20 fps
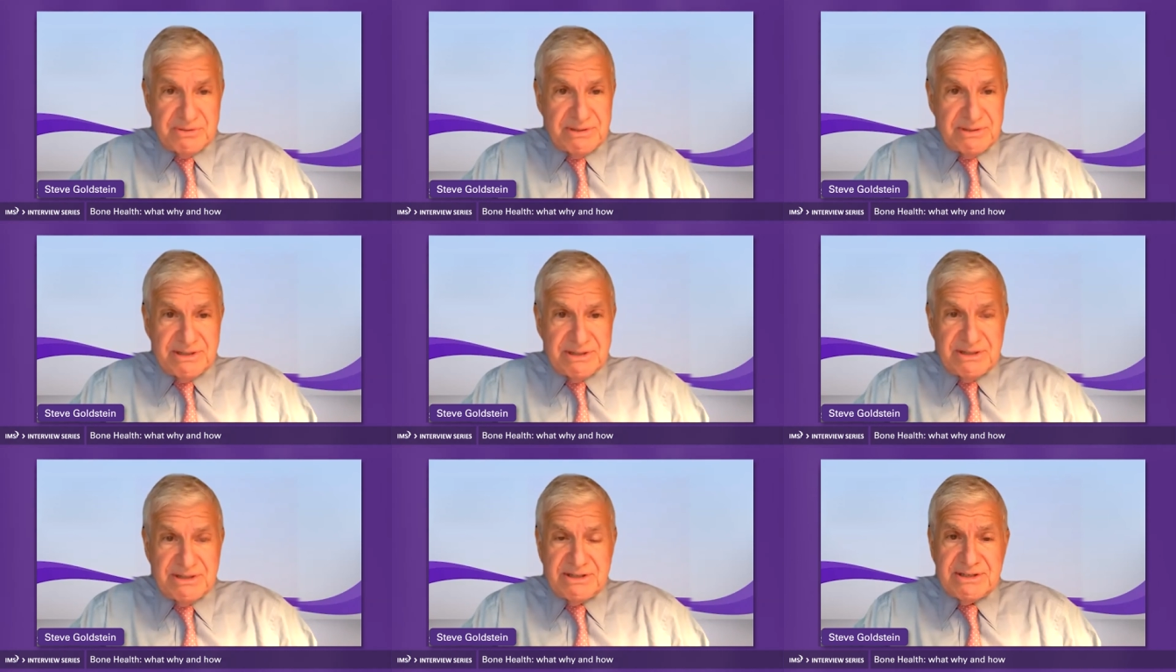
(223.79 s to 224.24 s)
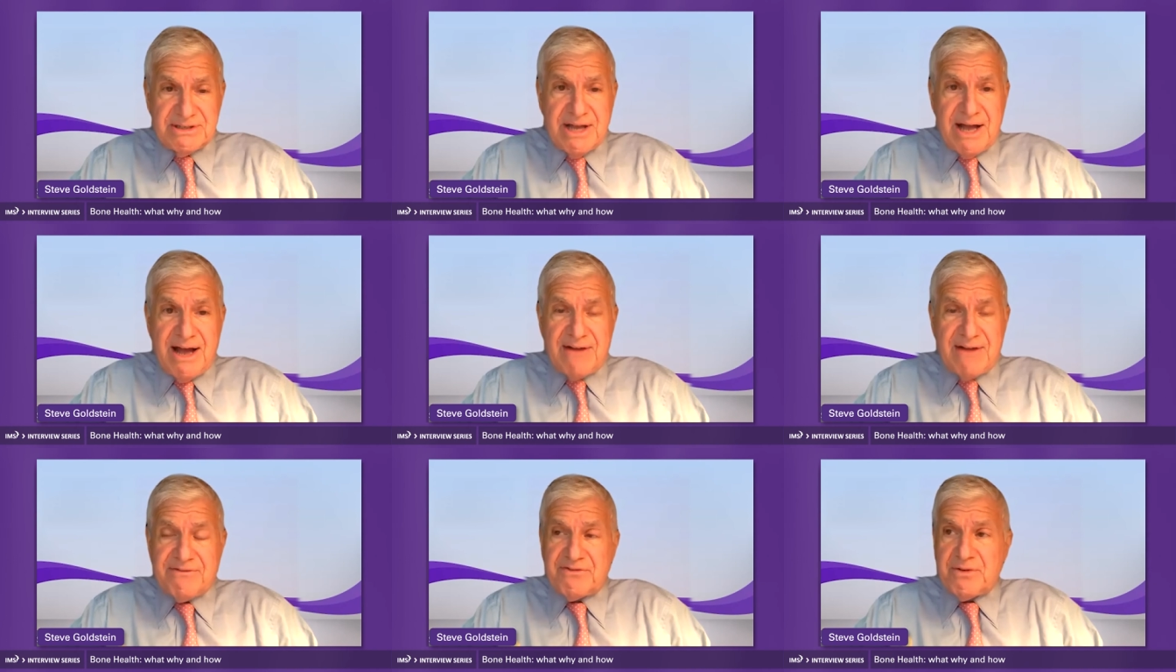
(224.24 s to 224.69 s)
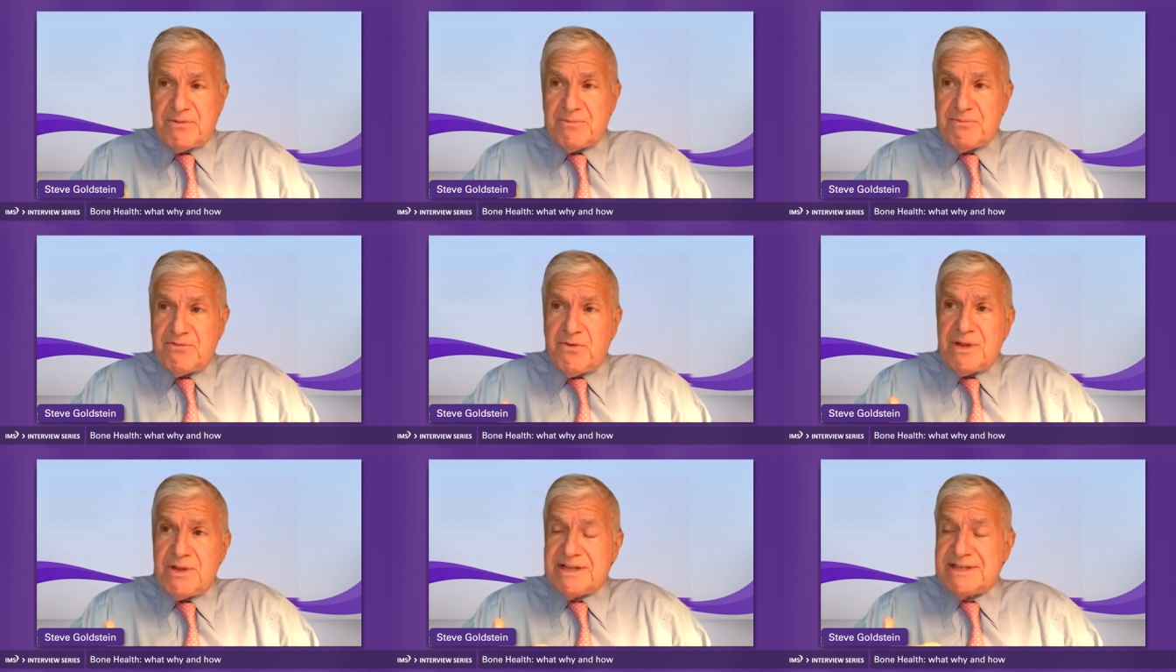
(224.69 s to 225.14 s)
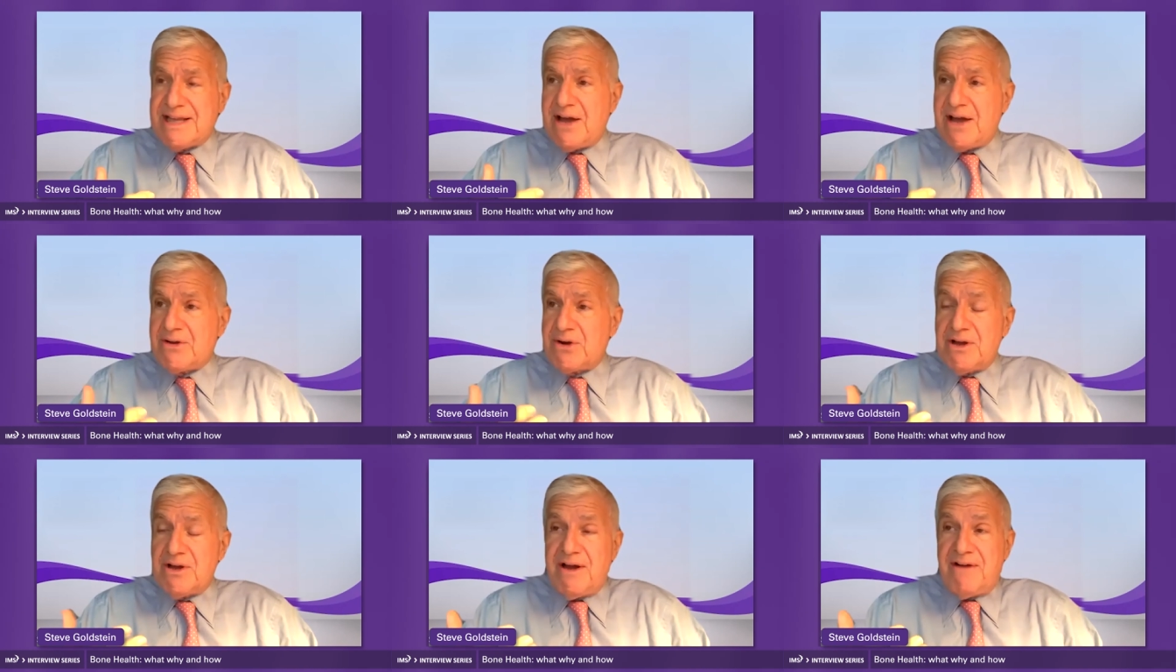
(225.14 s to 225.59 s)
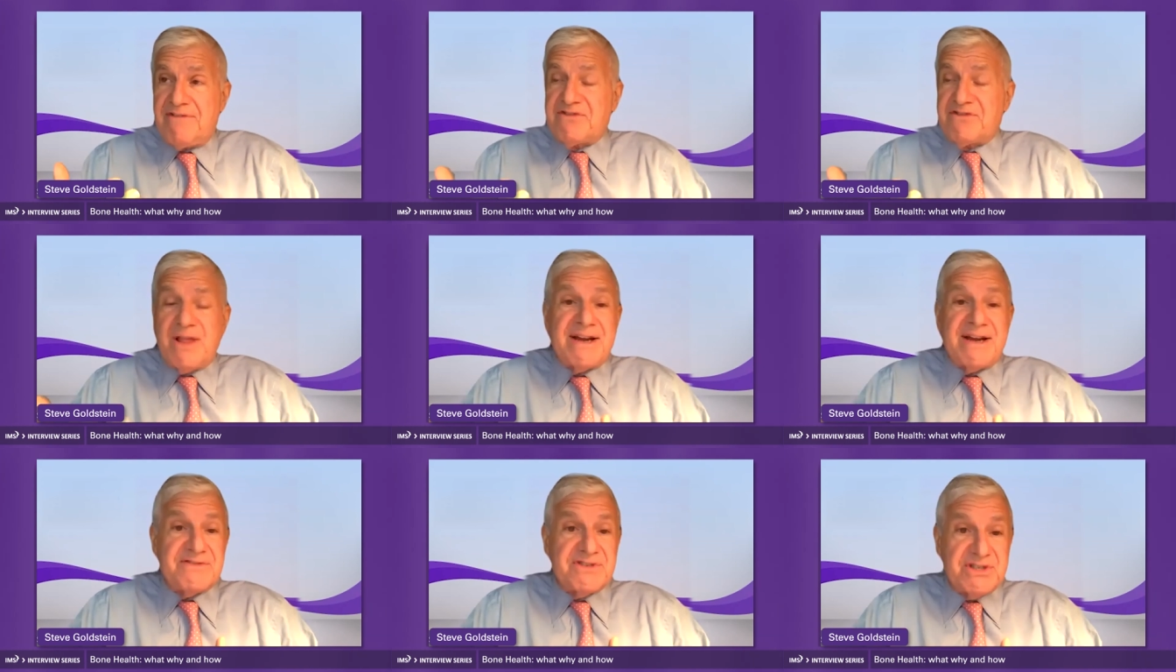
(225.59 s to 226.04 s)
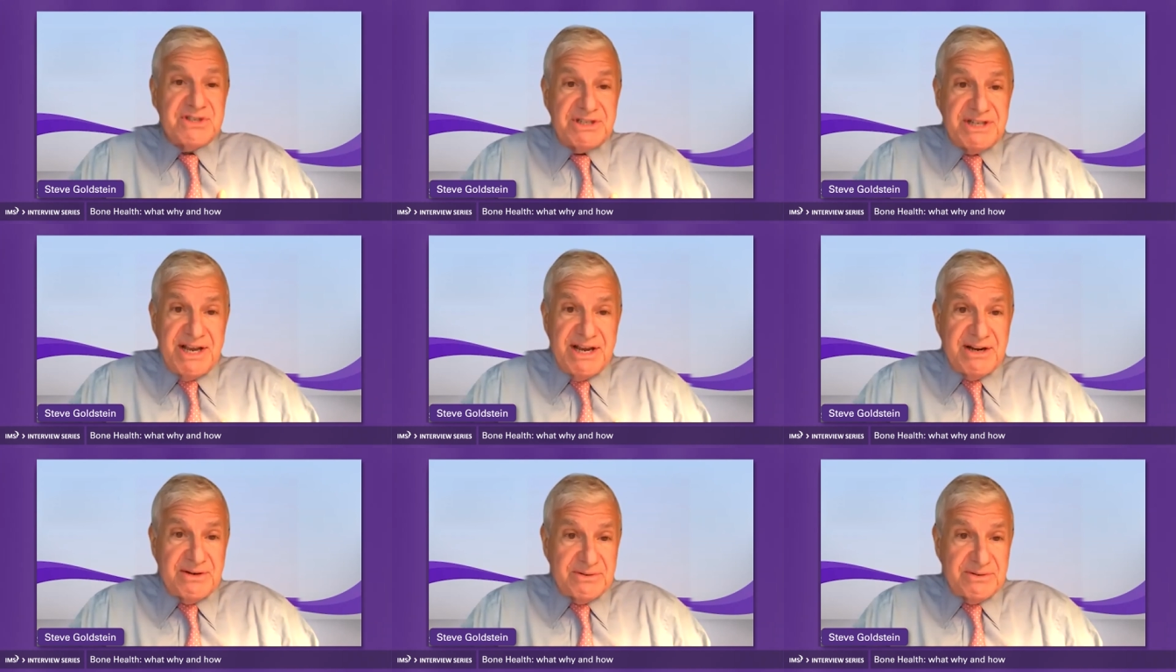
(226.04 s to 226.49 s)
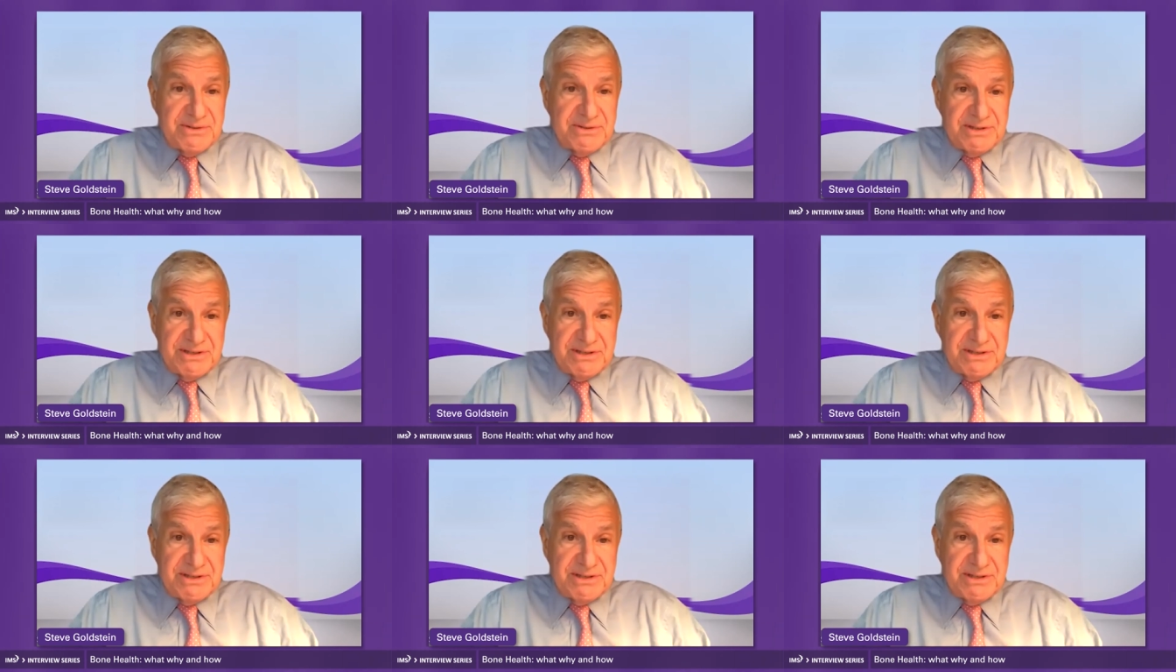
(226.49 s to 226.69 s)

this is not from falling down a flight of stairs,